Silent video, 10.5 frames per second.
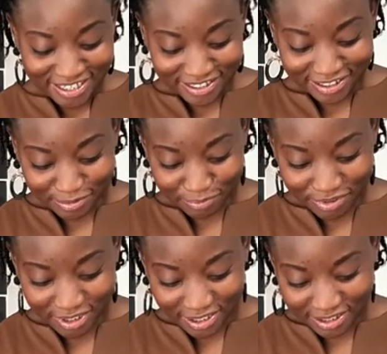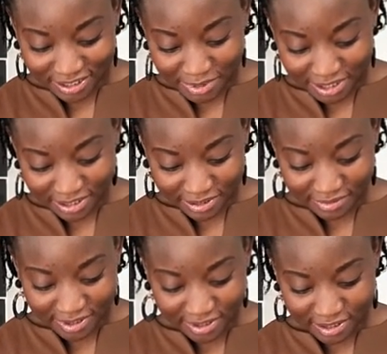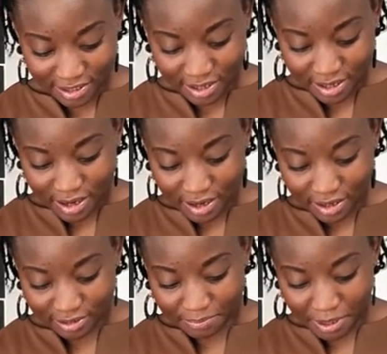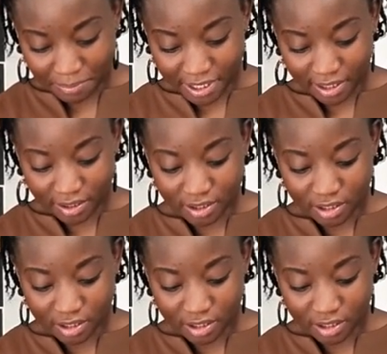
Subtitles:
So put a little bit of hot pepper.